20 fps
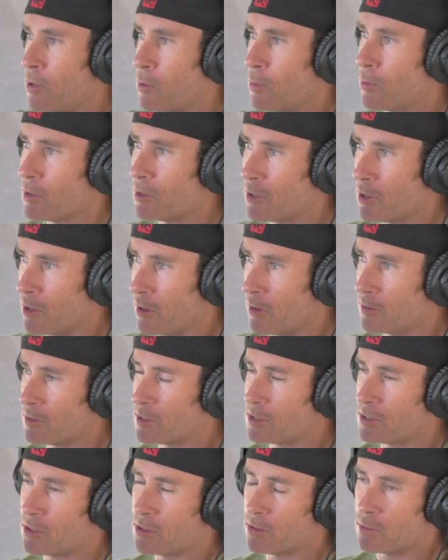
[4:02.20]
you were your own
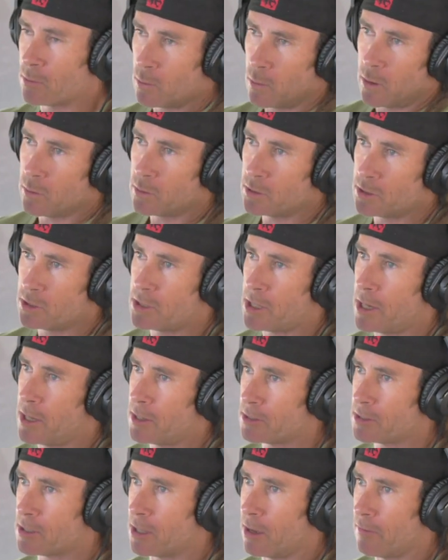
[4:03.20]
student, what would you tell
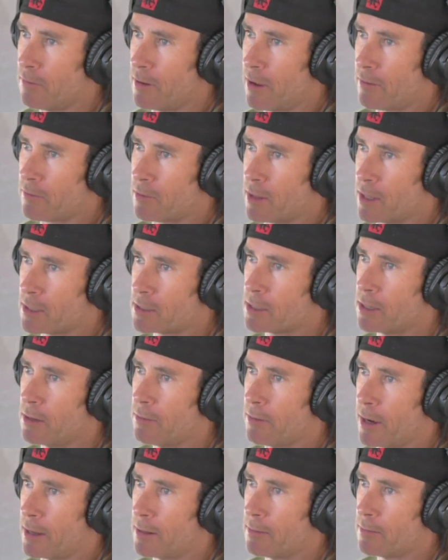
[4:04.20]
yourself after that ski
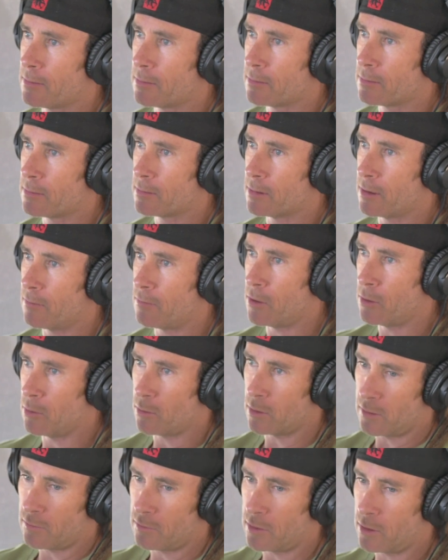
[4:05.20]
ride? If
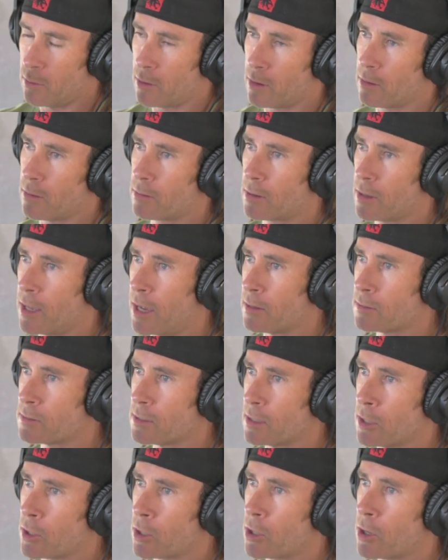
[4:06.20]
you were
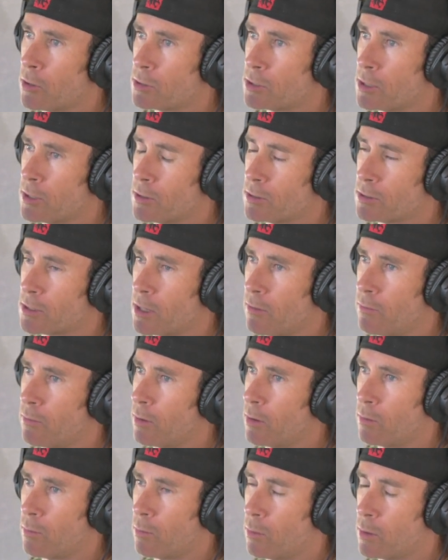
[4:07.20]
counseling or coaching yourself,
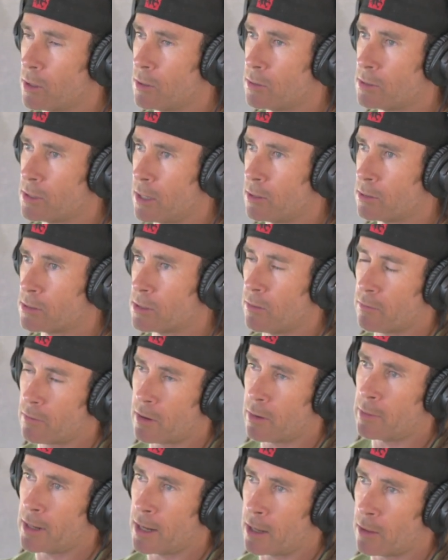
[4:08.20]
what do you tell yourself
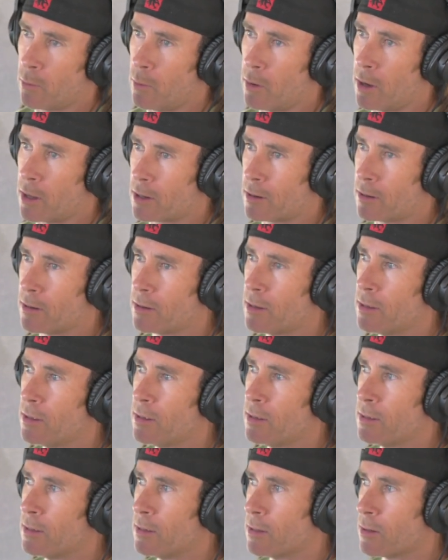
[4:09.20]
coming out of the water,
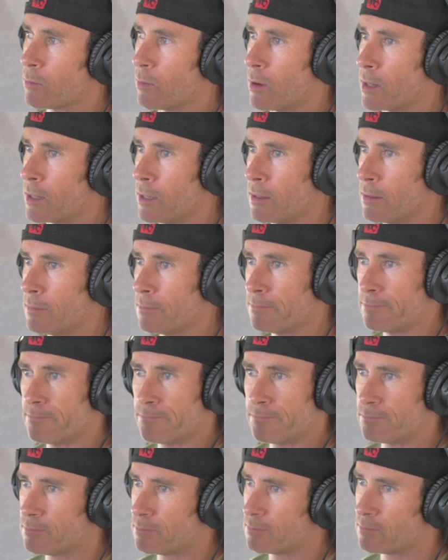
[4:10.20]
running
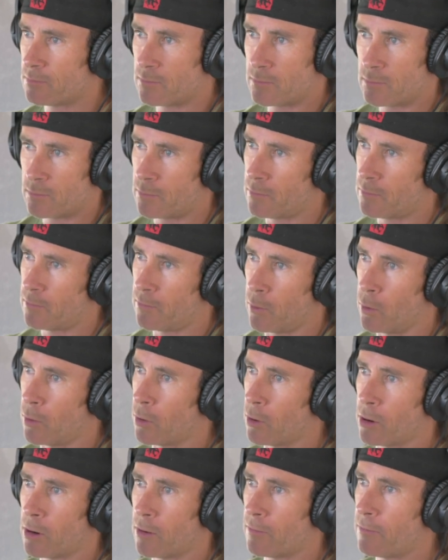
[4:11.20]

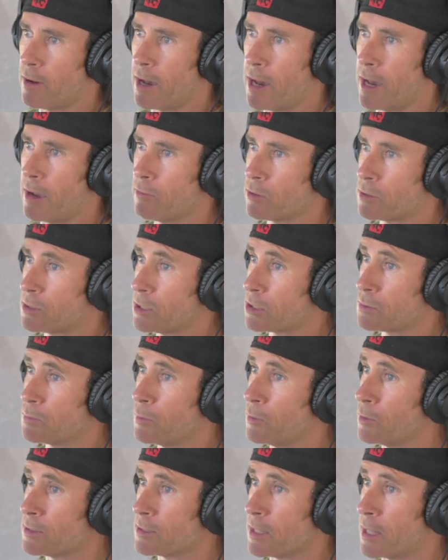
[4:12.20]
4 or 5 or 6
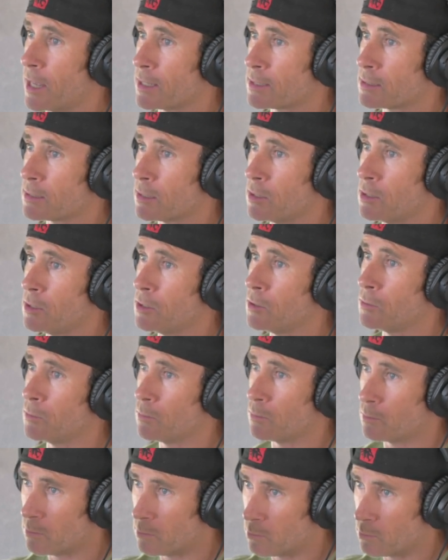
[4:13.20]
buoys less than
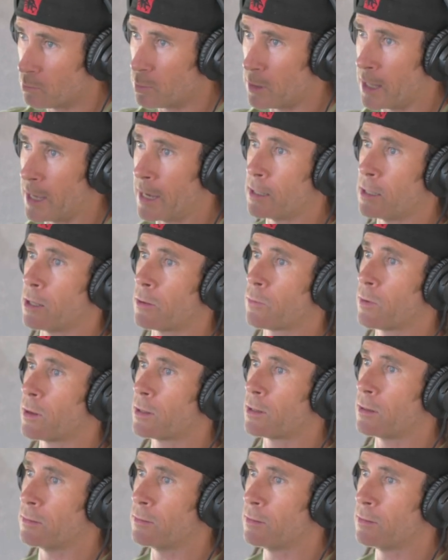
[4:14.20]
you planned on running?